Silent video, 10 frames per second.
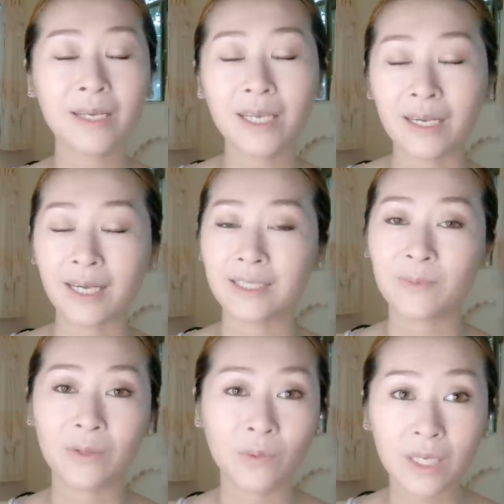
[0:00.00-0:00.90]
it has
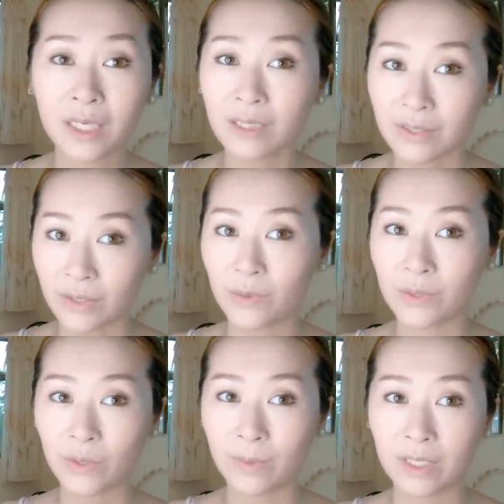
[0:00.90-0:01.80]
been raining so
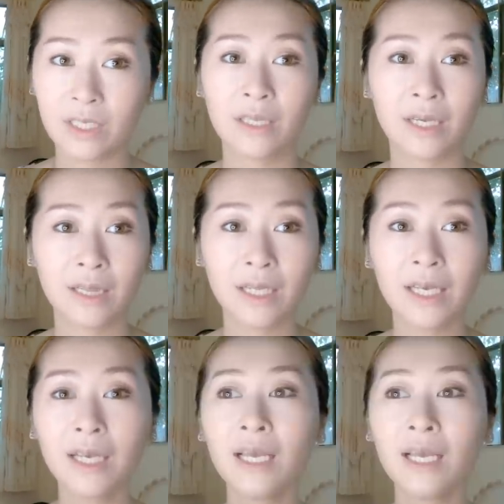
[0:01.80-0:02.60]
much lately.